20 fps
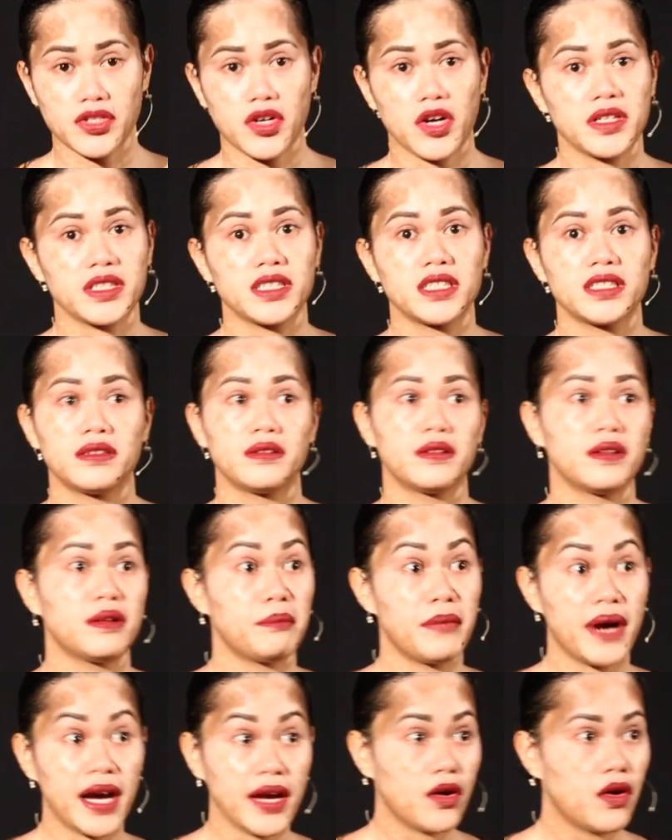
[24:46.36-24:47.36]
not
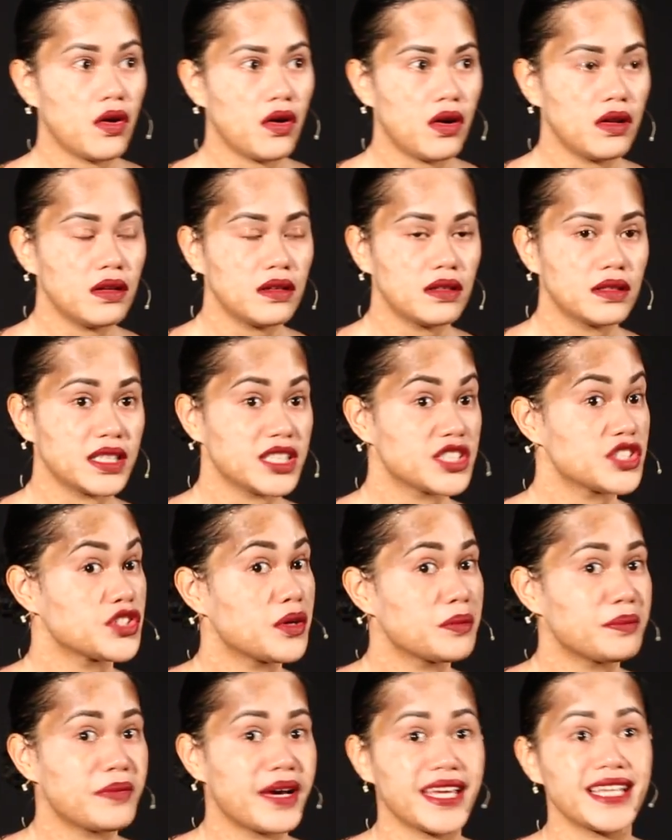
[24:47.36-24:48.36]
my all, it's
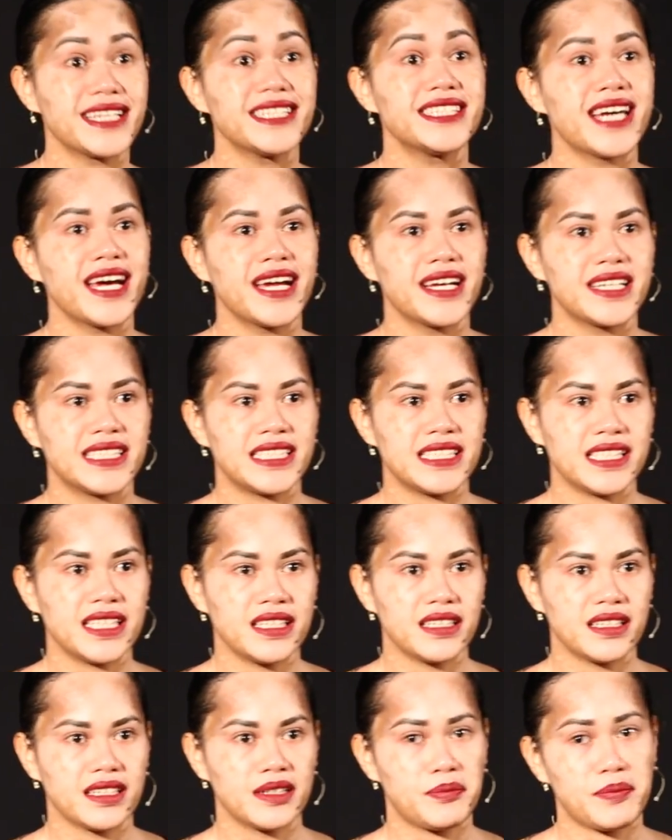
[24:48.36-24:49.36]
not my
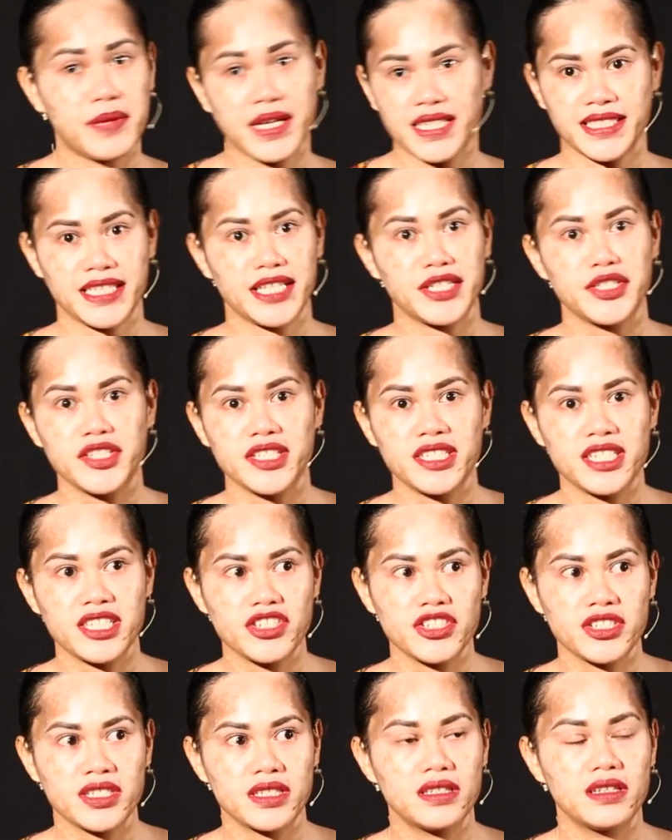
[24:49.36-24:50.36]
entirety, my skin
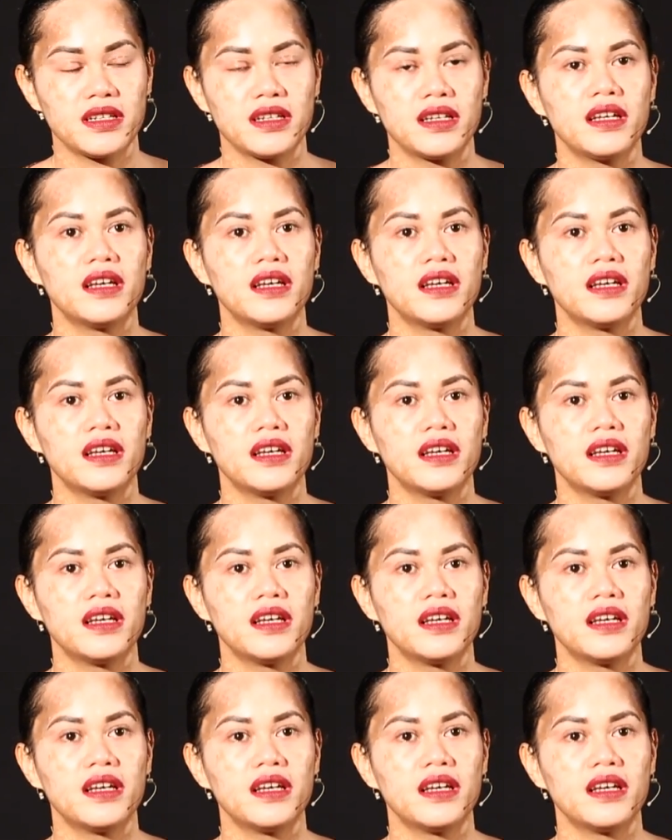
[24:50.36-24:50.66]
condition.